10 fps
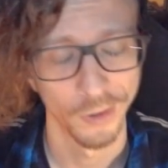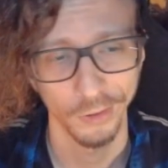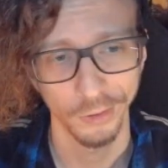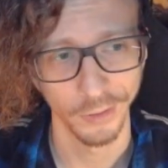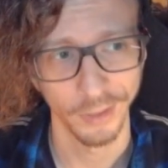
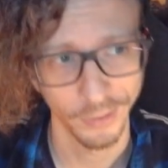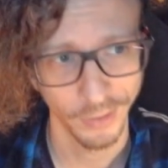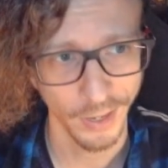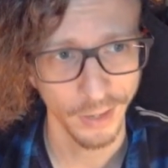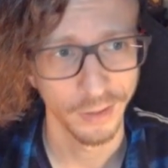Click
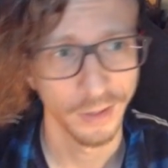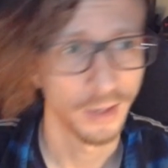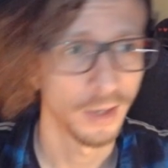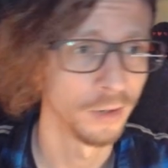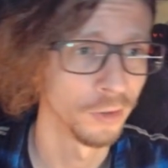that
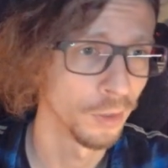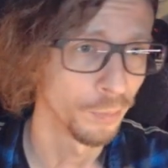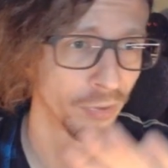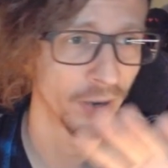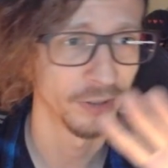and you're going to
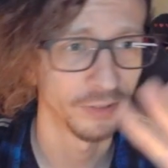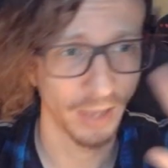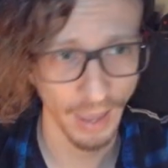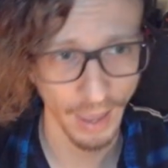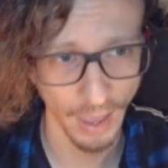press
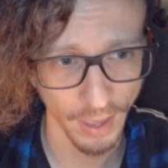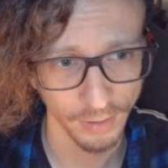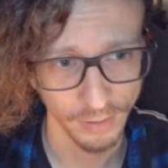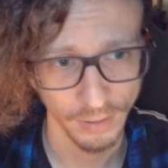add